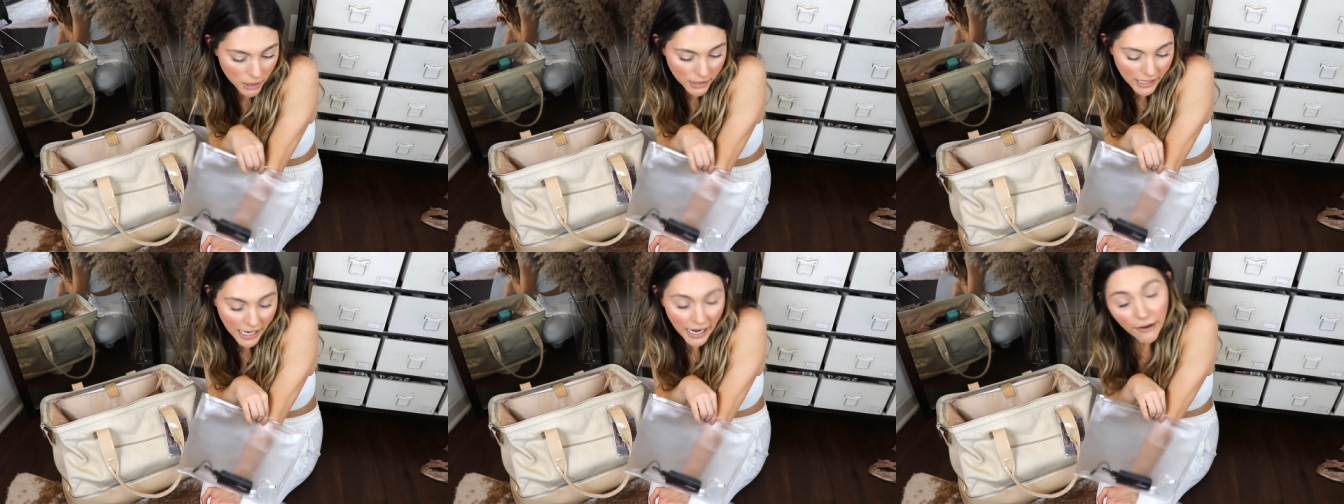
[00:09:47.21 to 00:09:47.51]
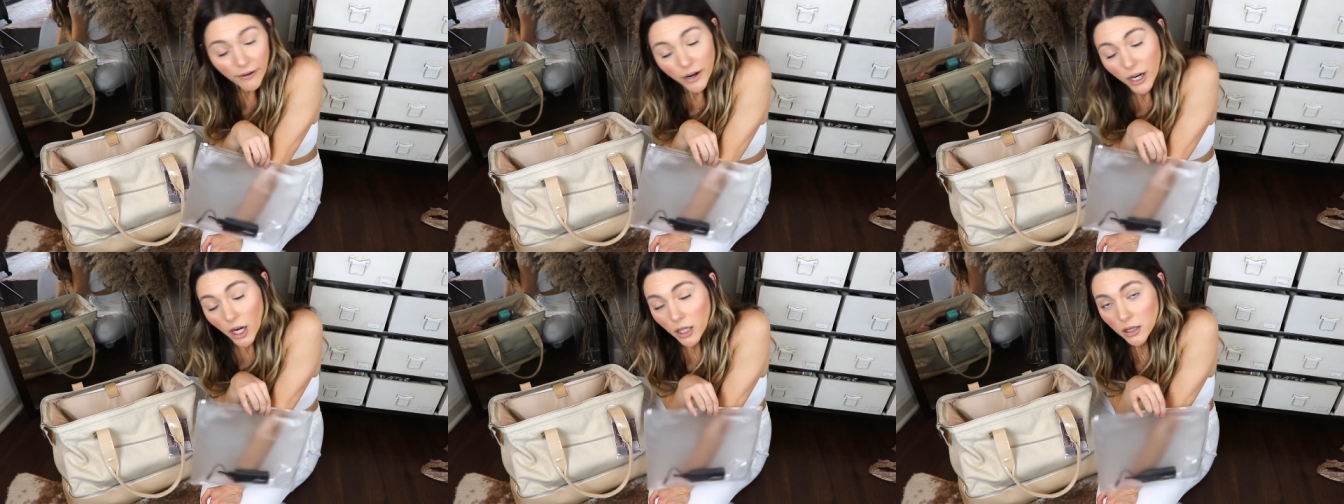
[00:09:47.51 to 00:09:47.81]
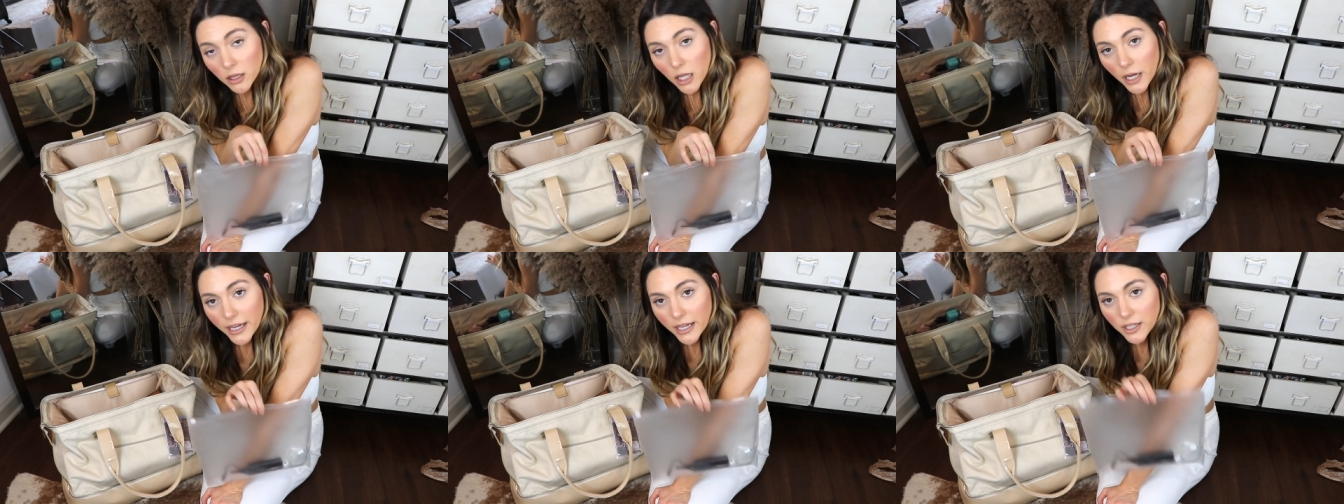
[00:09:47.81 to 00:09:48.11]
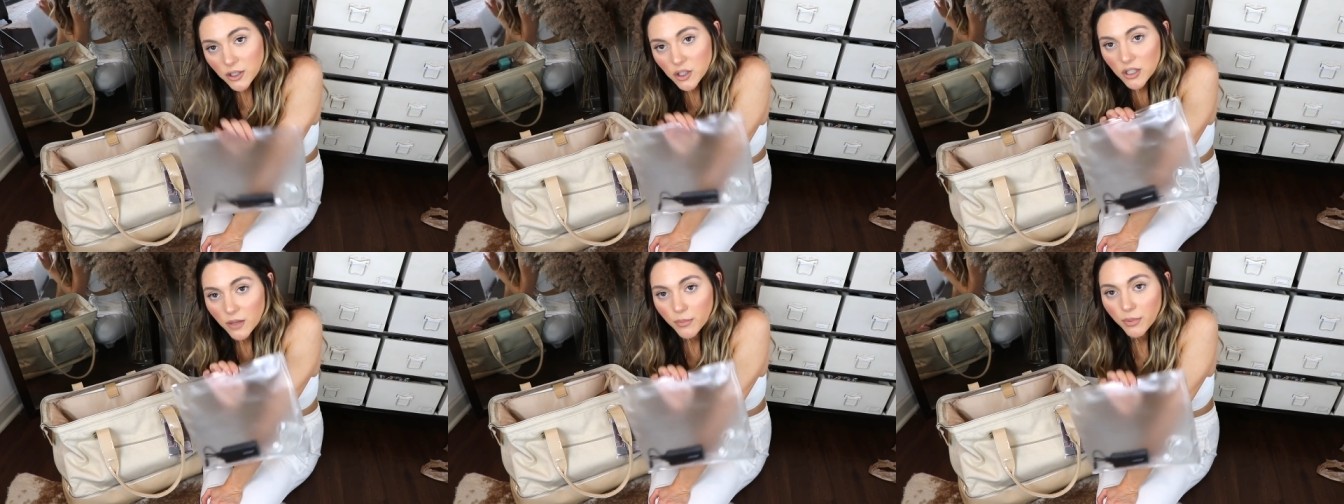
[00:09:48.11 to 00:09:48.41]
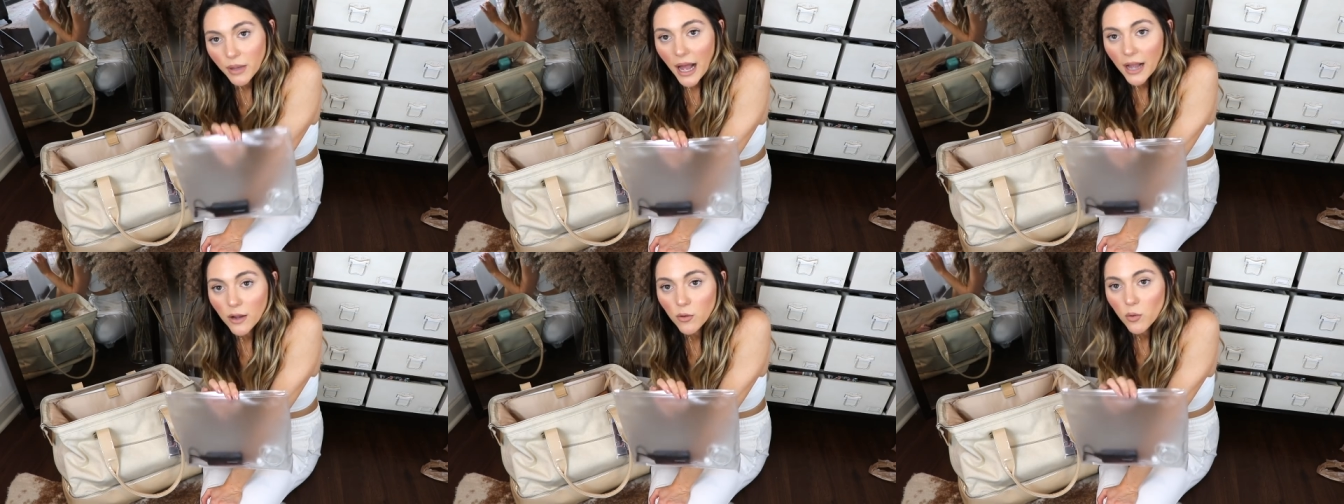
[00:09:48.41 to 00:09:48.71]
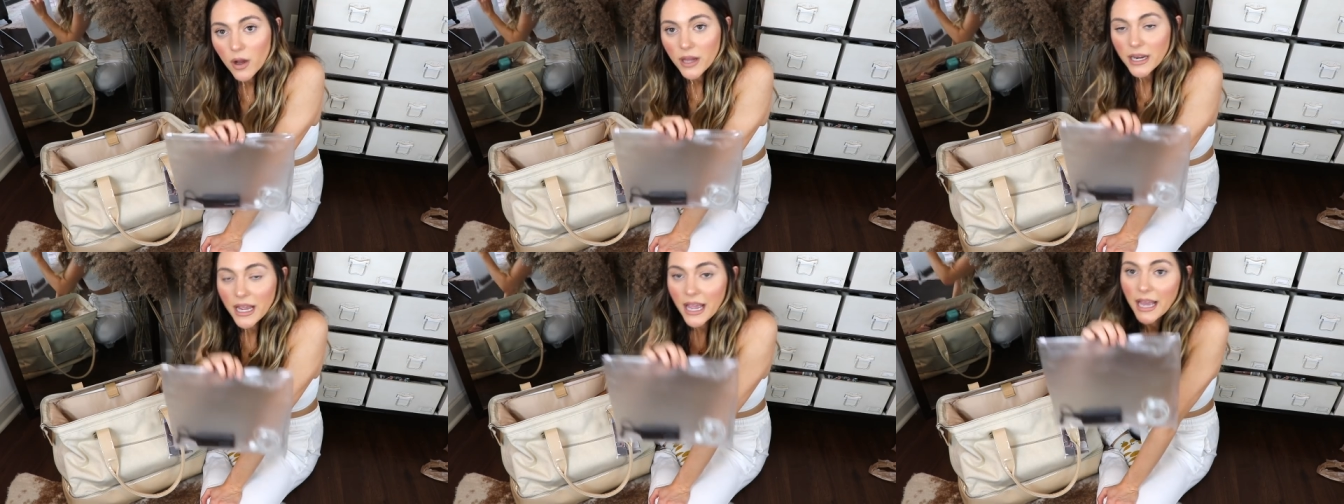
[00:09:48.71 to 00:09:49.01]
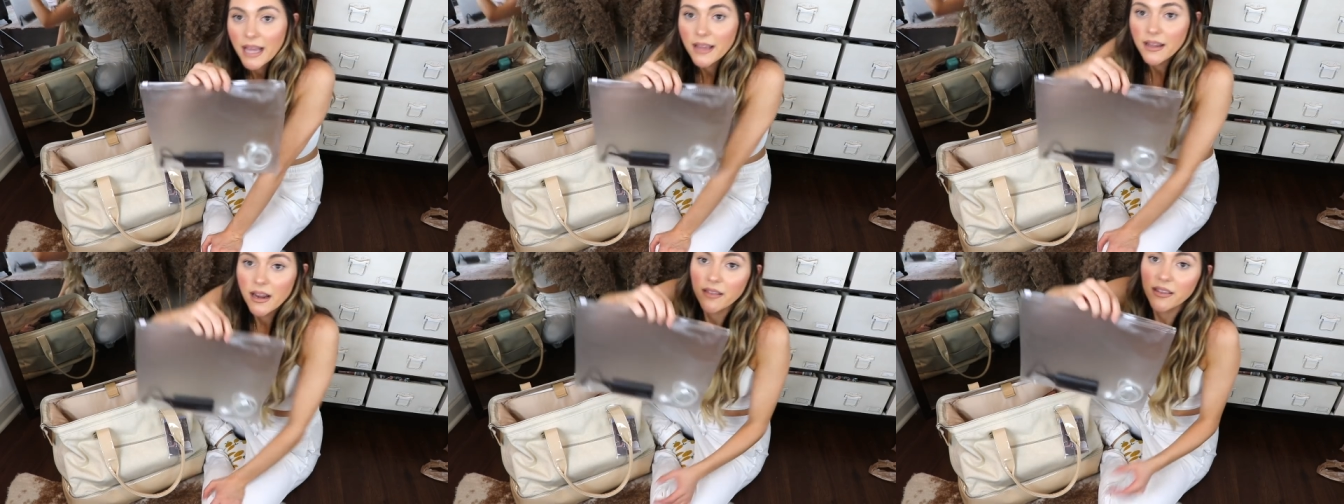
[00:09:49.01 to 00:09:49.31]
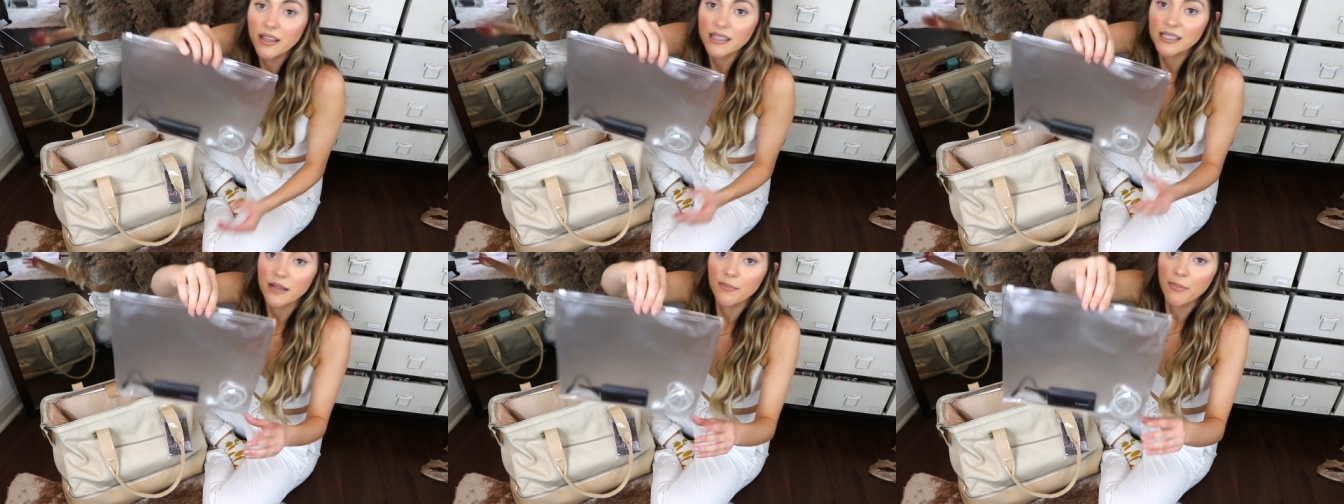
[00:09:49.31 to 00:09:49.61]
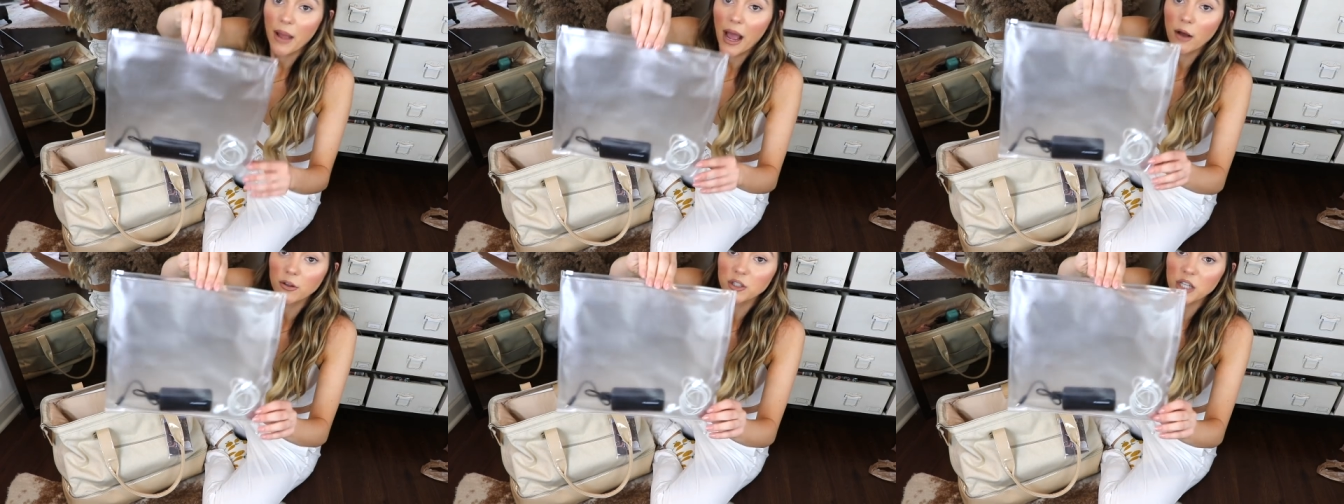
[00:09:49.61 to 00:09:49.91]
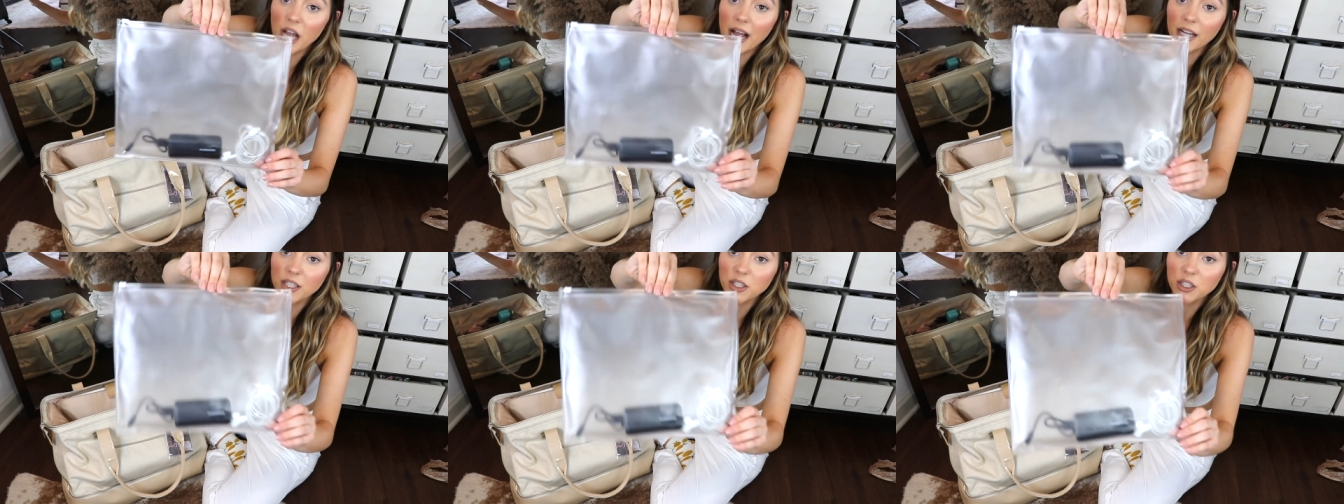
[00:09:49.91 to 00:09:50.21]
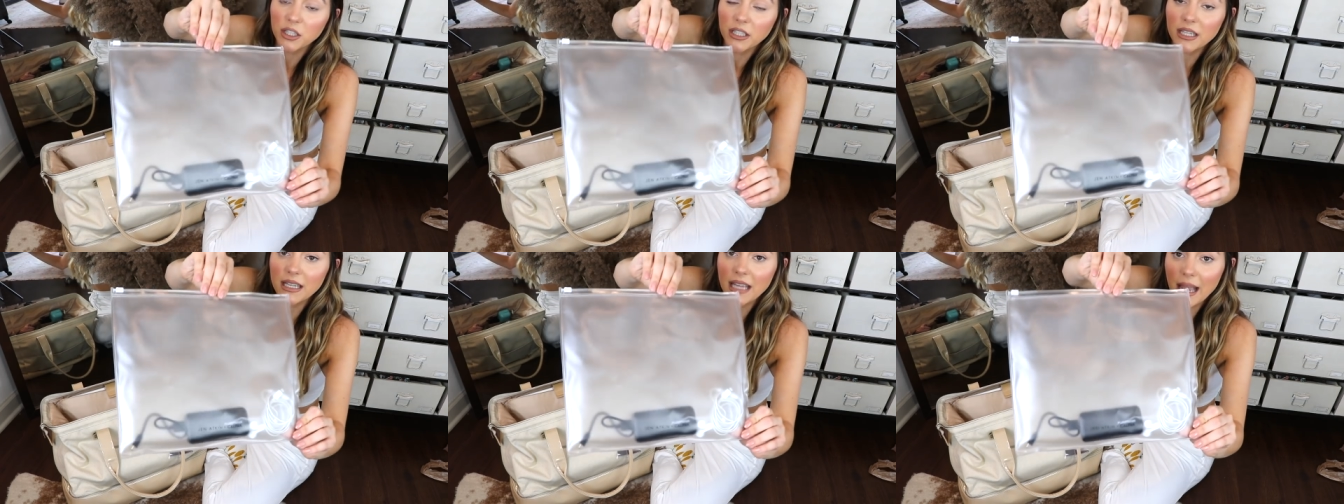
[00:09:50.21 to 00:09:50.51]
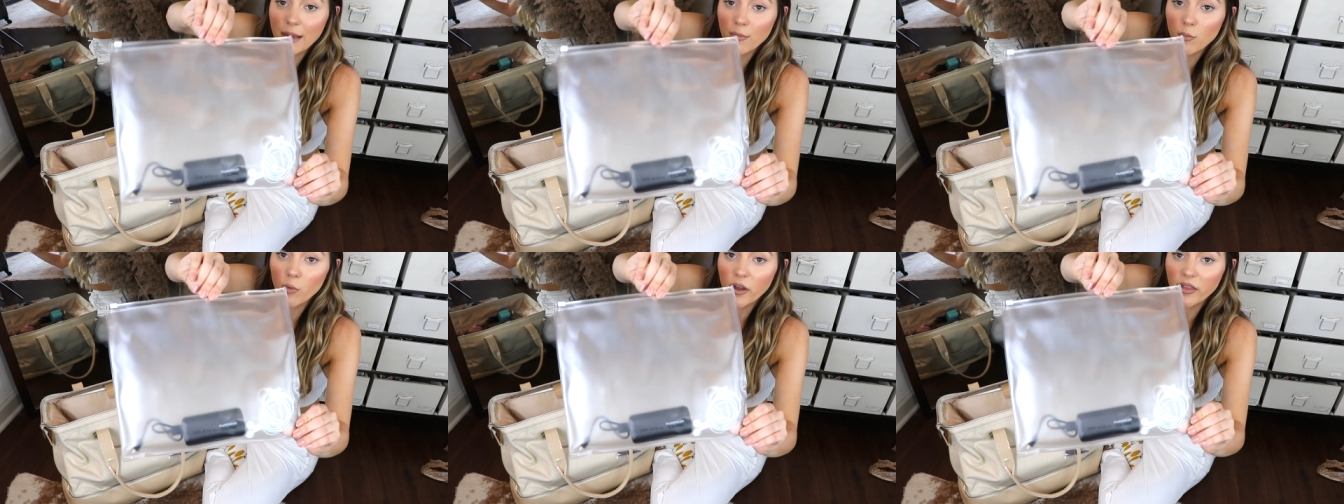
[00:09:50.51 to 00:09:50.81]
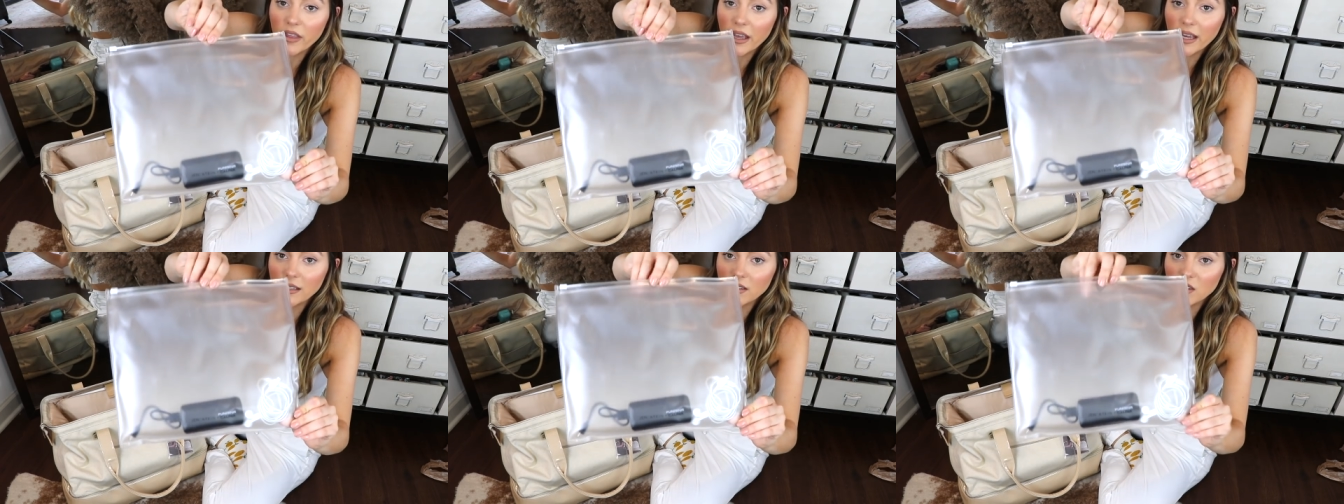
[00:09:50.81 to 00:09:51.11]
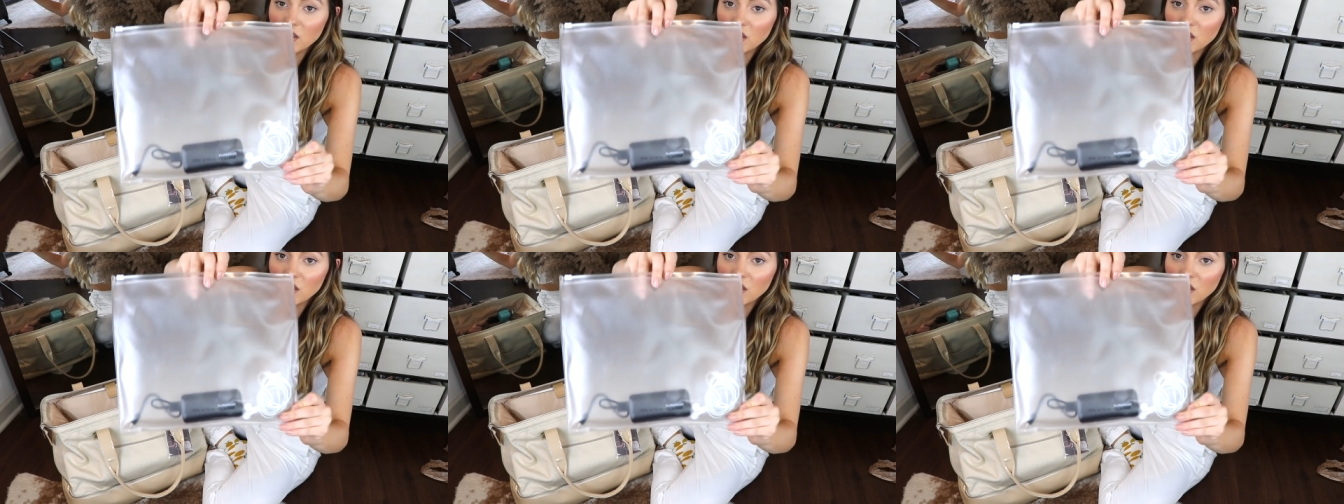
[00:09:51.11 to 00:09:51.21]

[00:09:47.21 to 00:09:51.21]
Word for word: carry-on luggage, the black one, and this pouch actually came with it.